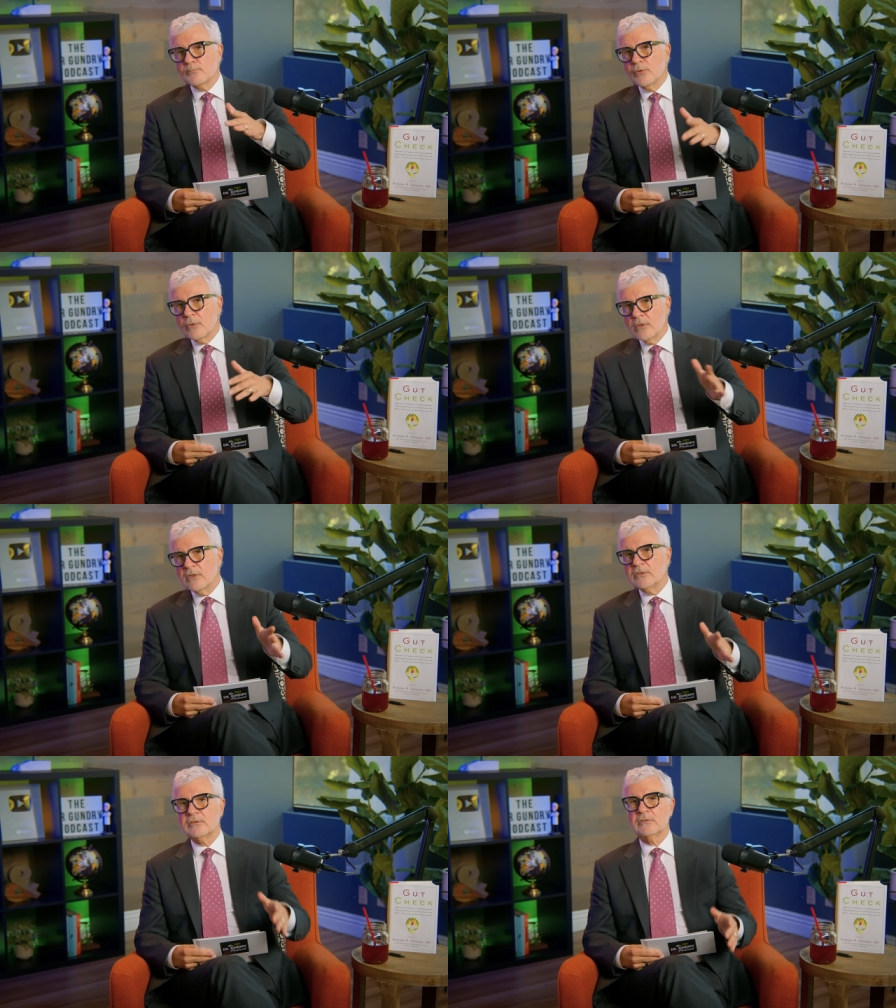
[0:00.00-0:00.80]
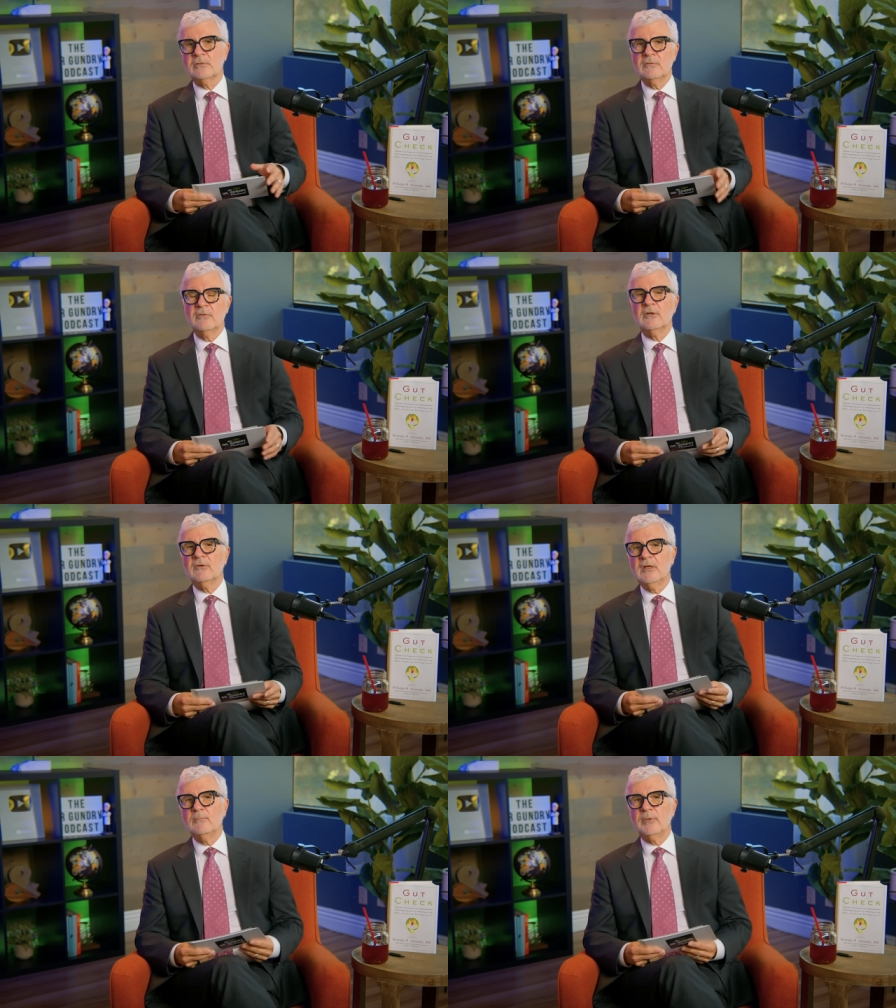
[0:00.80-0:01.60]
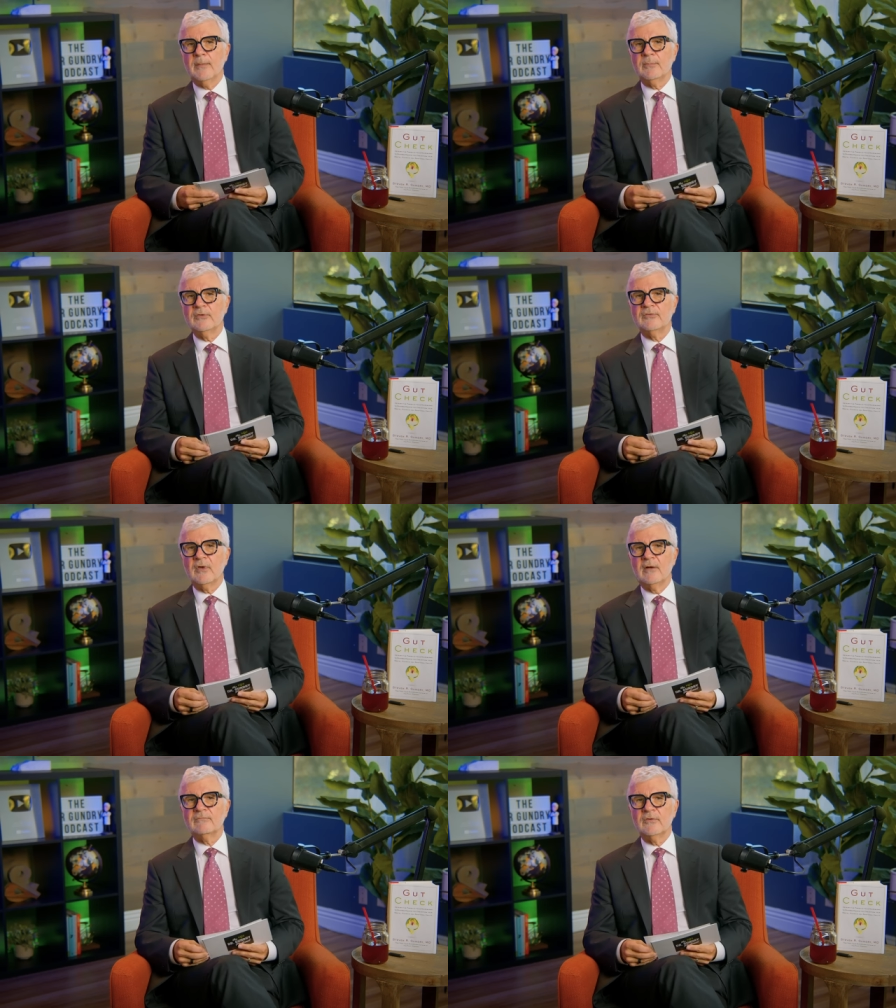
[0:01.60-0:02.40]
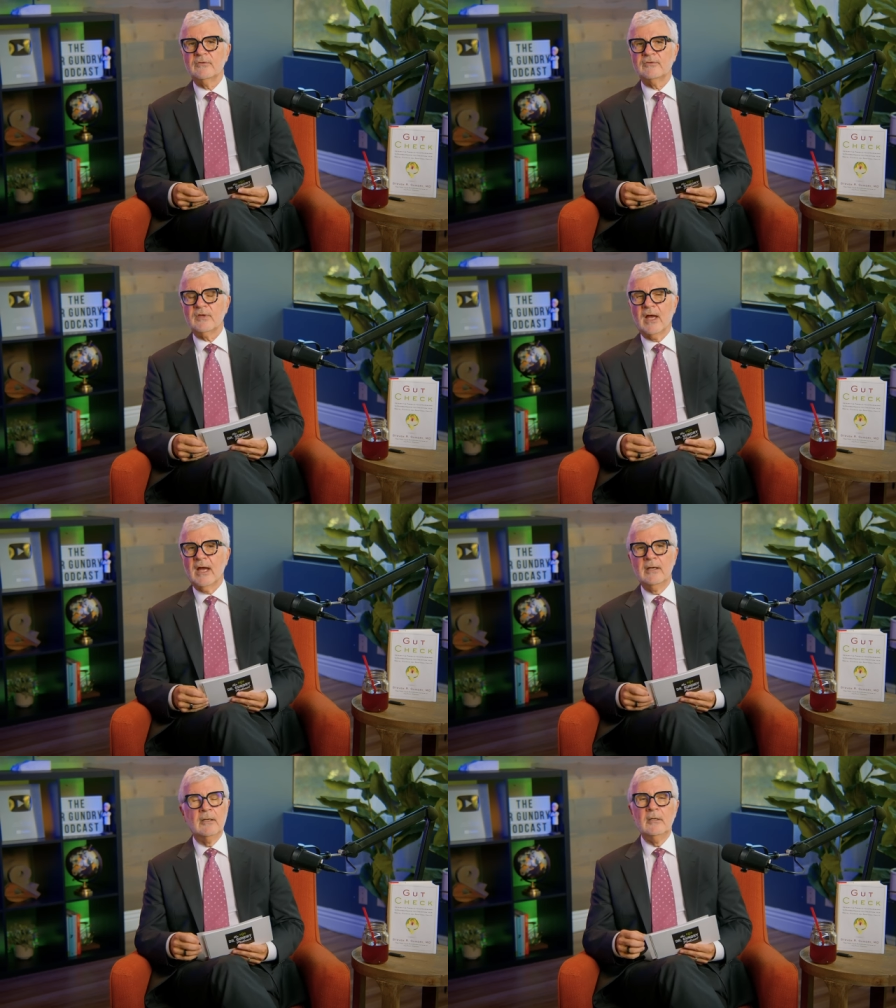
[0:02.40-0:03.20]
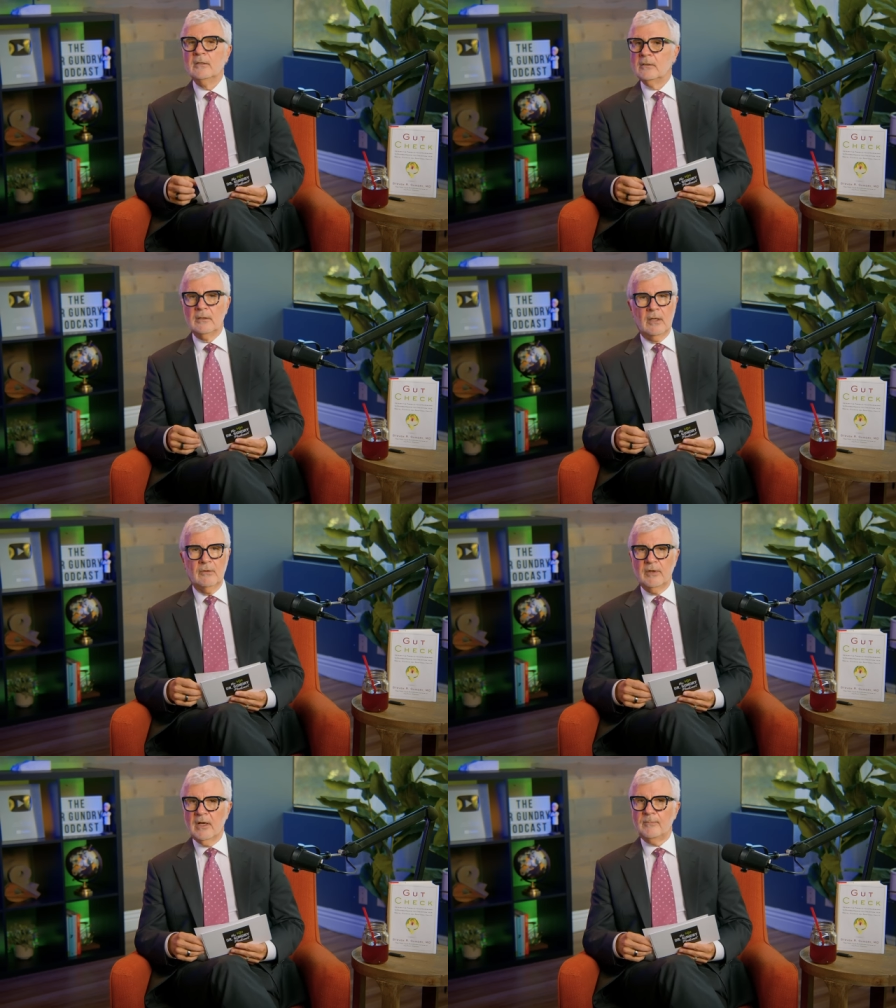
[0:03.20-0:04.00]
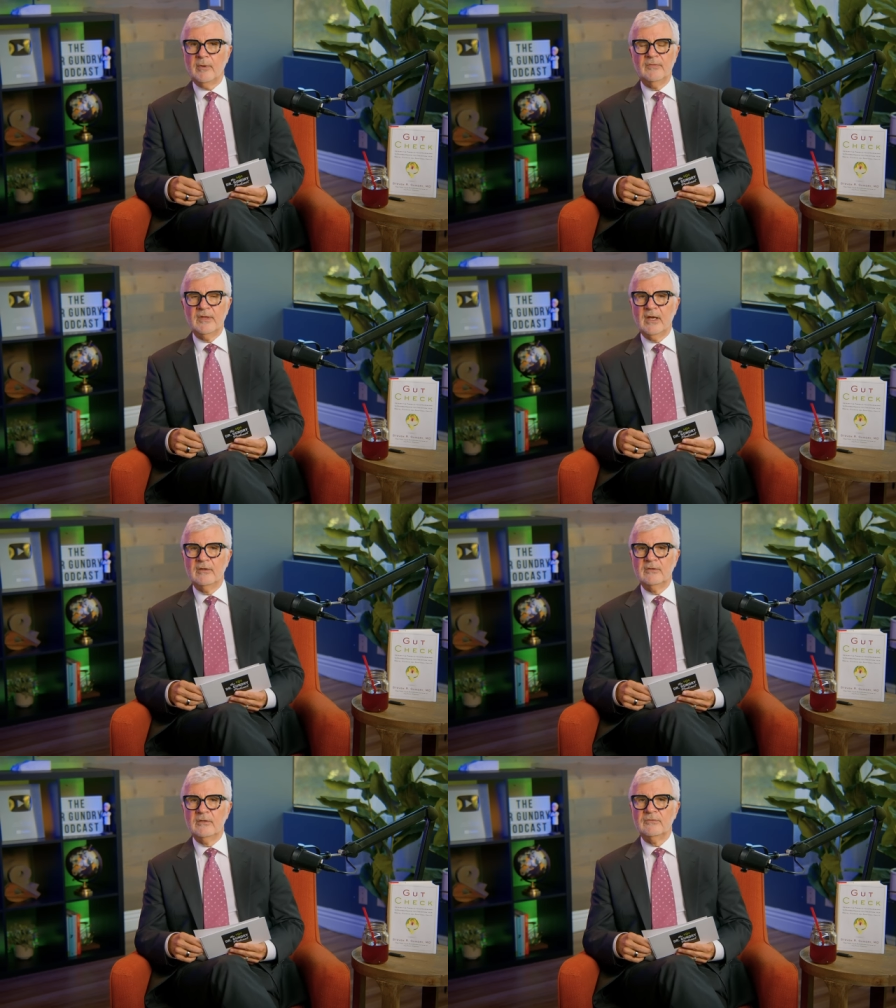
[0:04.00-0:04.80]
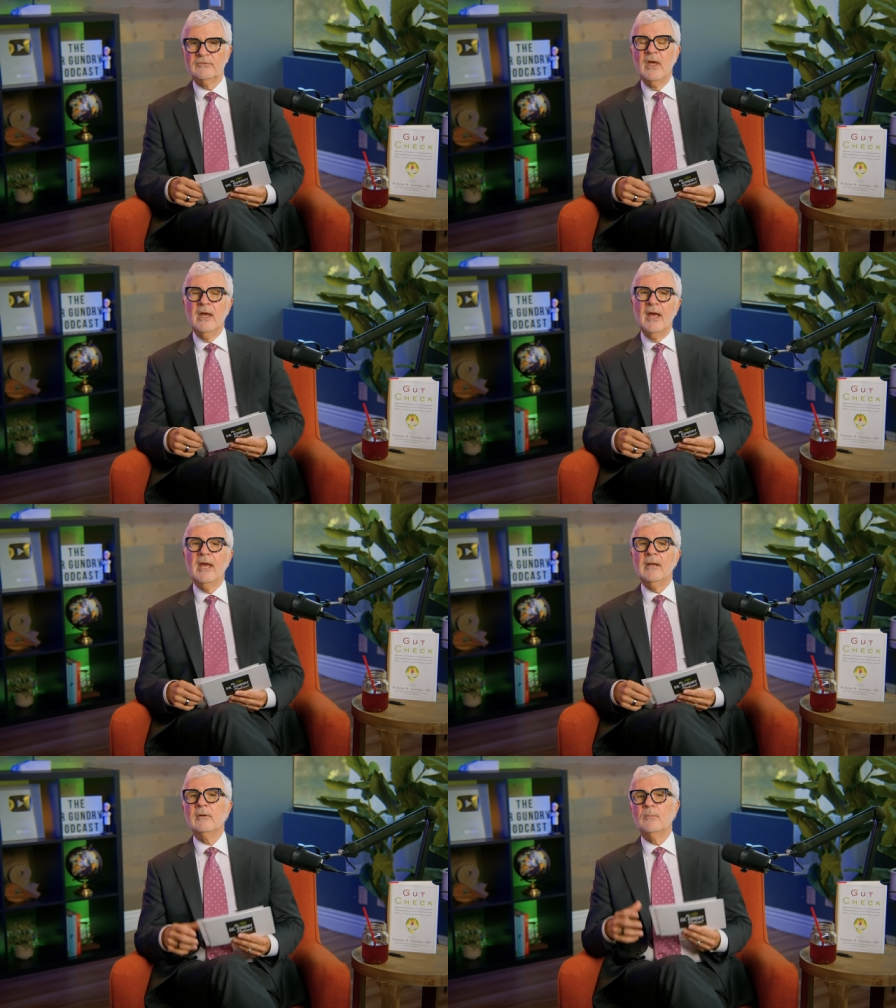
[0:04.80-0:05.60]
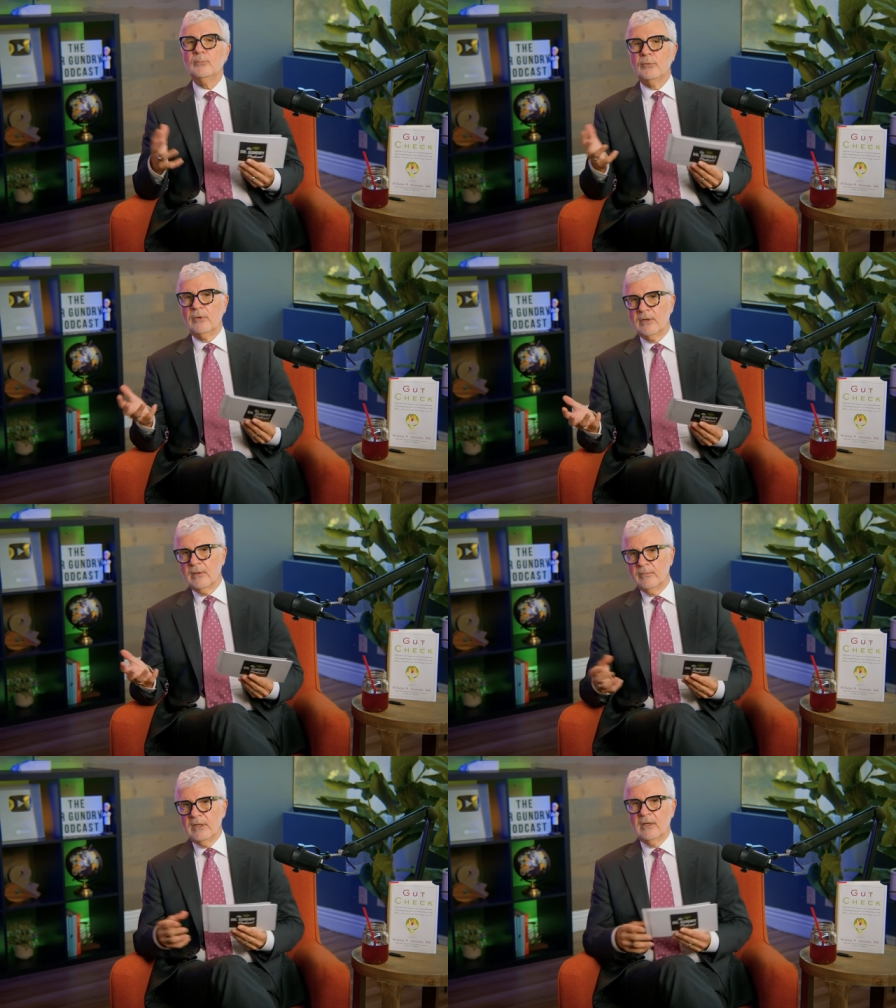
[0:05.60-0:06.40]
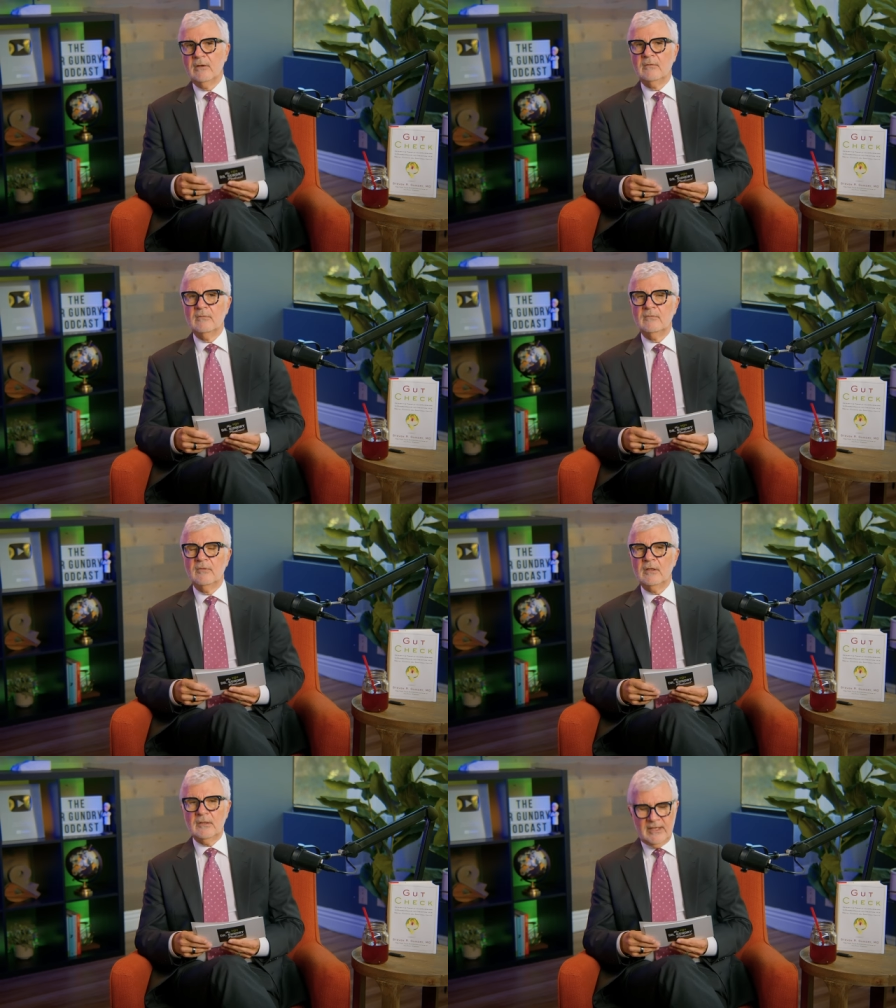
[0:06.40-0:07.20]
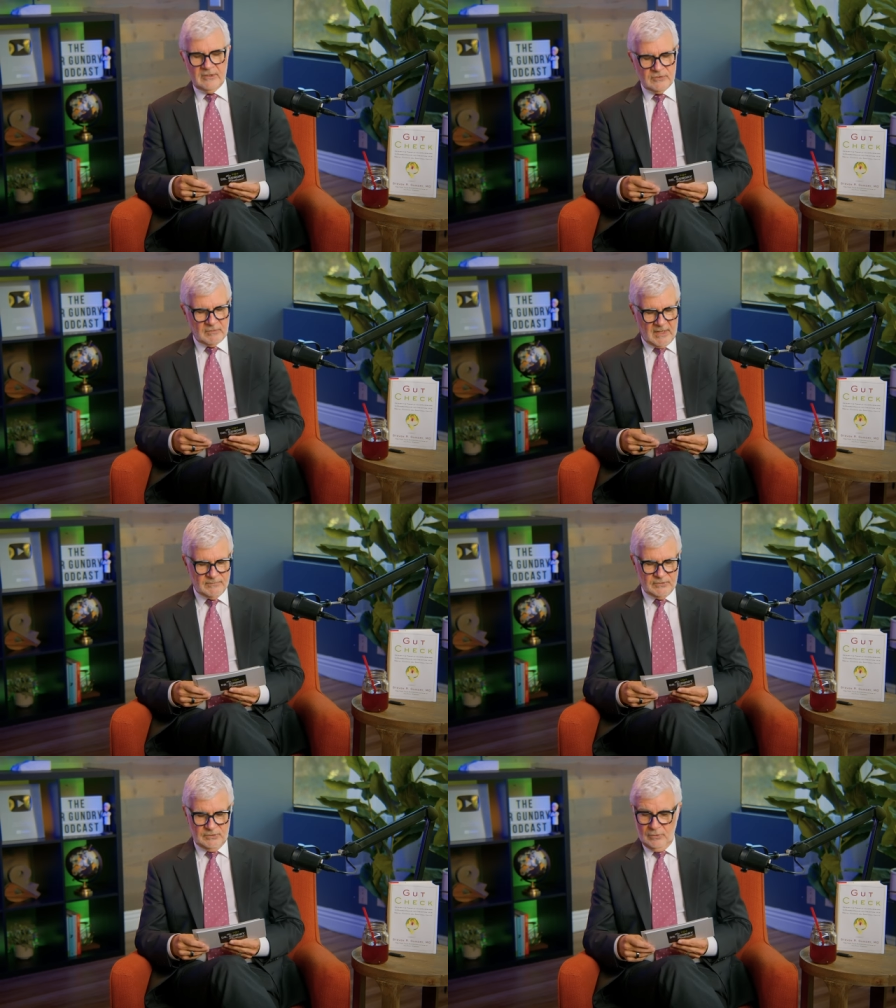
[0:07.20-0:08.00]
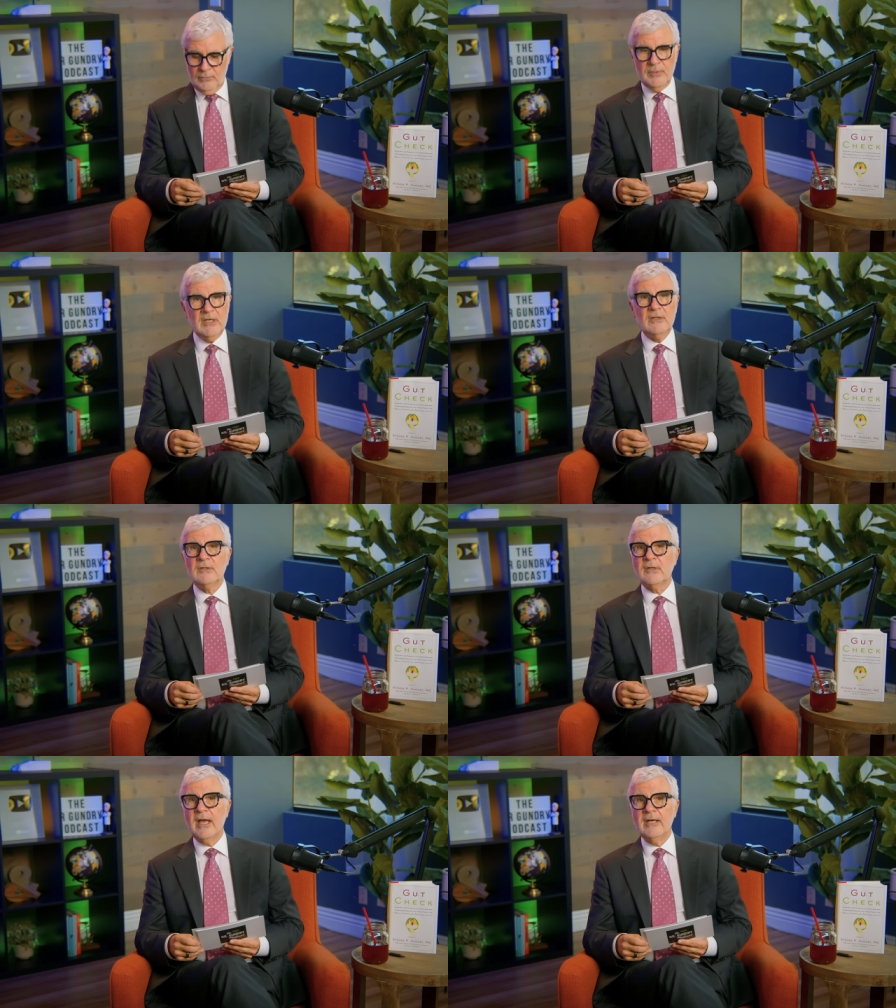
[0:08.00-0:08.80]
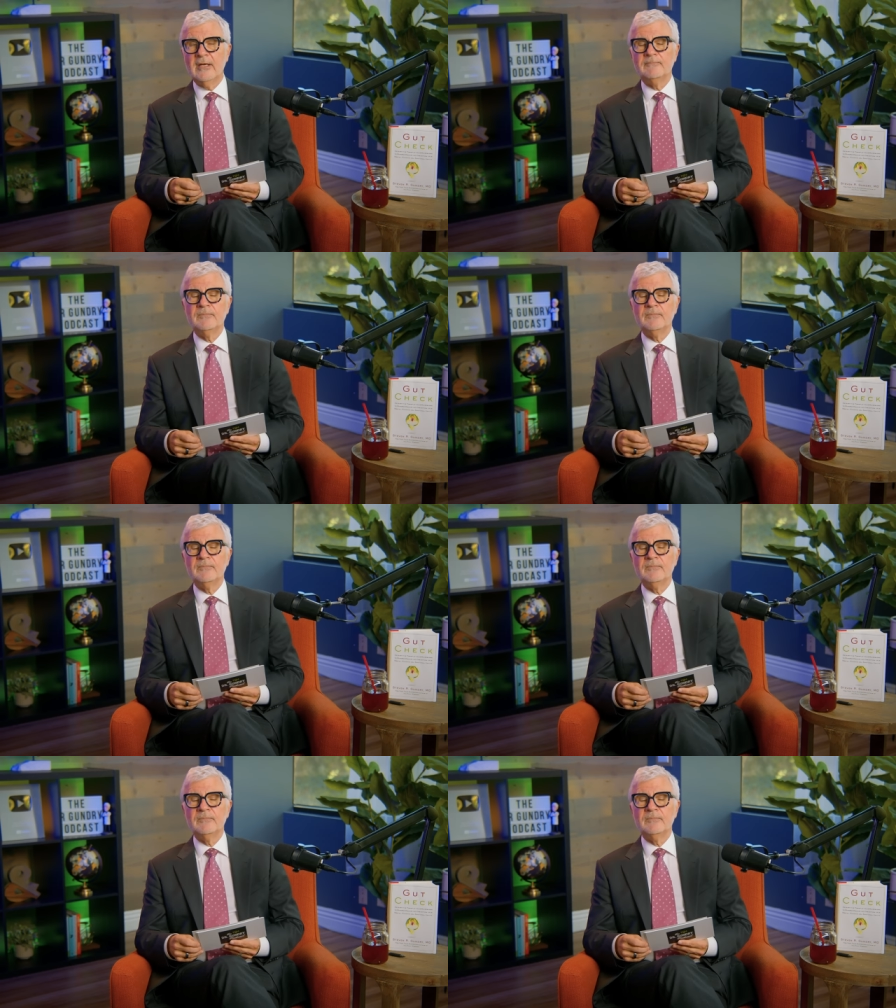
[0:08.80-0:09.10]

Push the green peppers off to the side, load up on the onions, and put them in the lettuce wraps. You'll be delighted